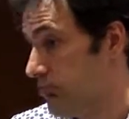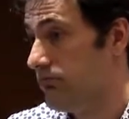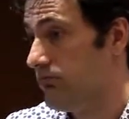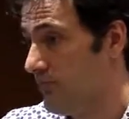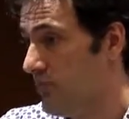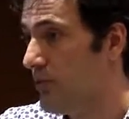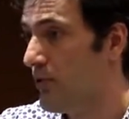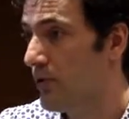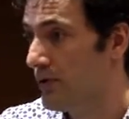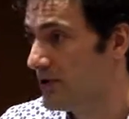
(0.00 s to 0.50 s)

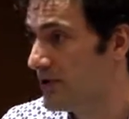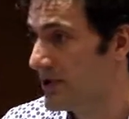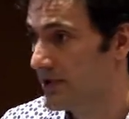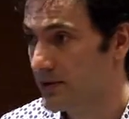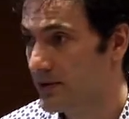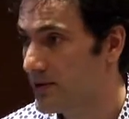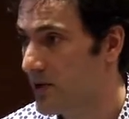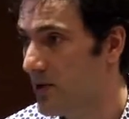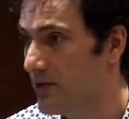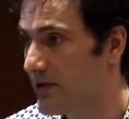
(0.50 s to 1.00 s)
we will just
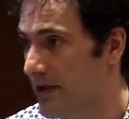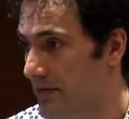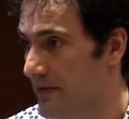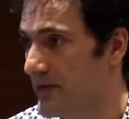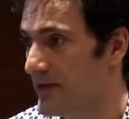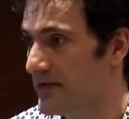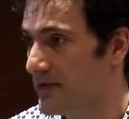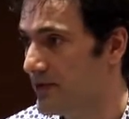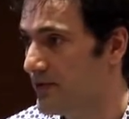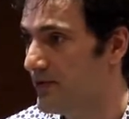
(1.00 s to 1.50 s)
draw them
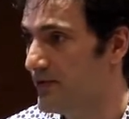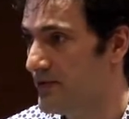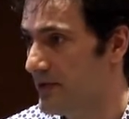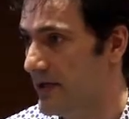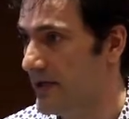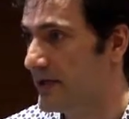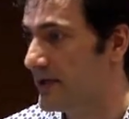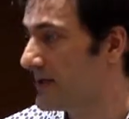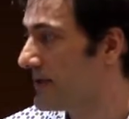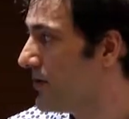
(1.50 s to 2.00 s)
as two
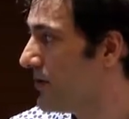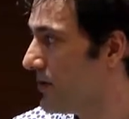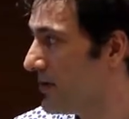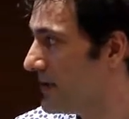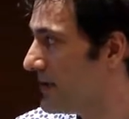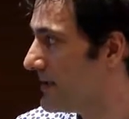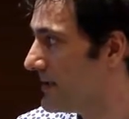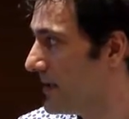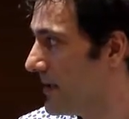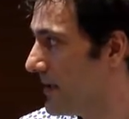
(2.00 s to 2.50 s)
things. So
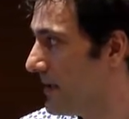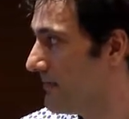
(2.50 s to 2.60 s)
it's